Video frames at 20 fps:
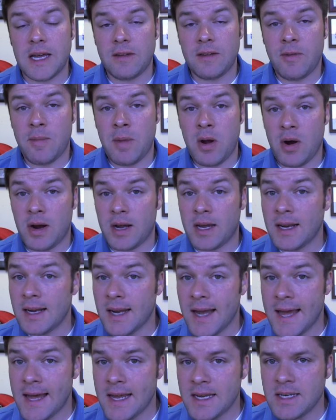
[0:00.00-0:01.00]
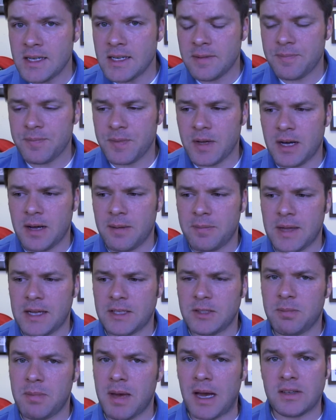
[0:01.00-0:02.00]
Native American land,
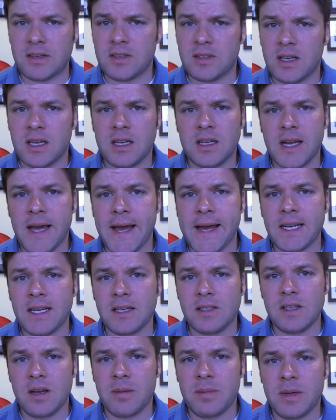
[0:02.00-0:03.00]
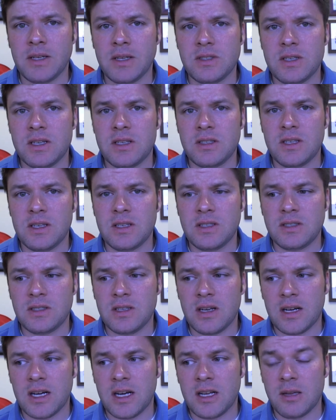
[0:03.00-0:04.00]
that's Mexican land. In some
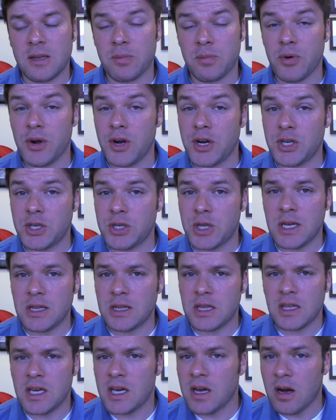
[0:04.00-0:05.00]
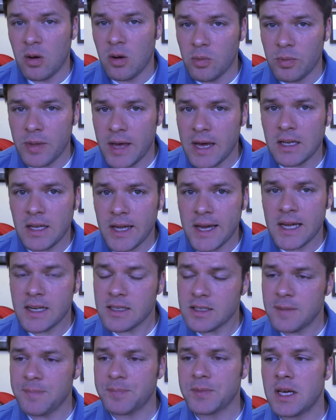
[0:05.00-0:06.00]
instances, the British think that they own that
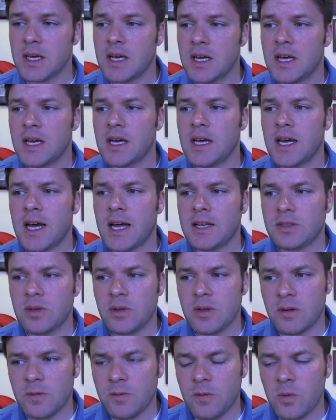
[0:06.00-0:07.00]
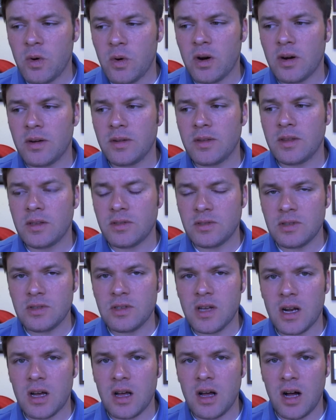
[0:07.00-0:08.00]
land. And so therefore, this
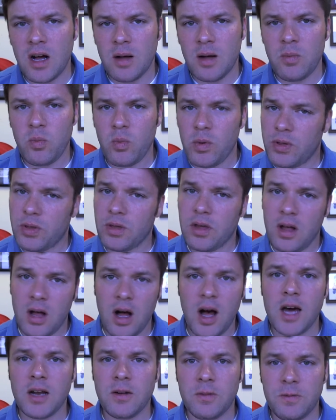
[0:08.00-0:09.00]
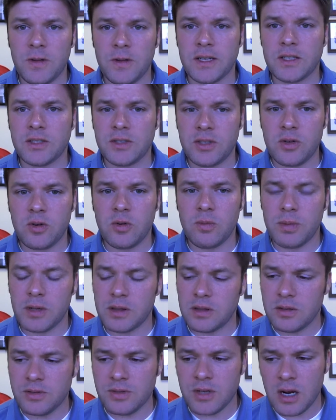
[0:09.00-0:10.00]
is going to come with conflict too.
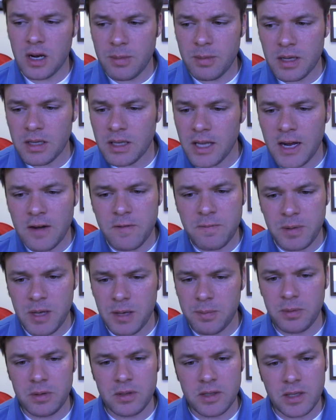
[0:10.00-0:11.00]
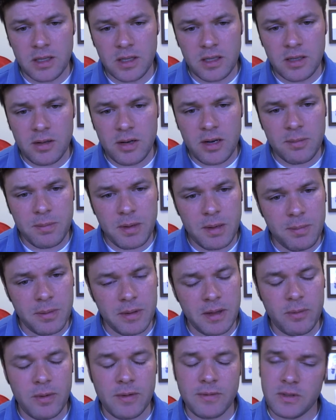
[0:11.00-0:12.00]
But there's going to be a lot of people, including
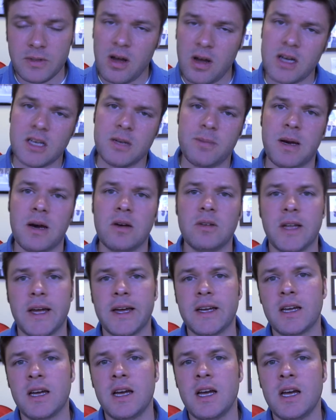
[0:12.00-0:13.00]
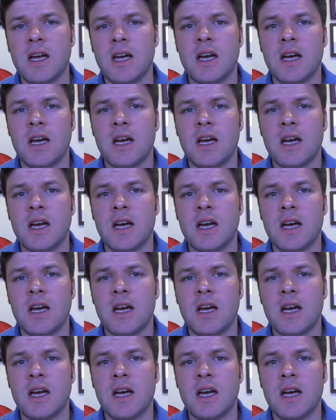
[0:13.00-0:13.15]
people that we've talked about, like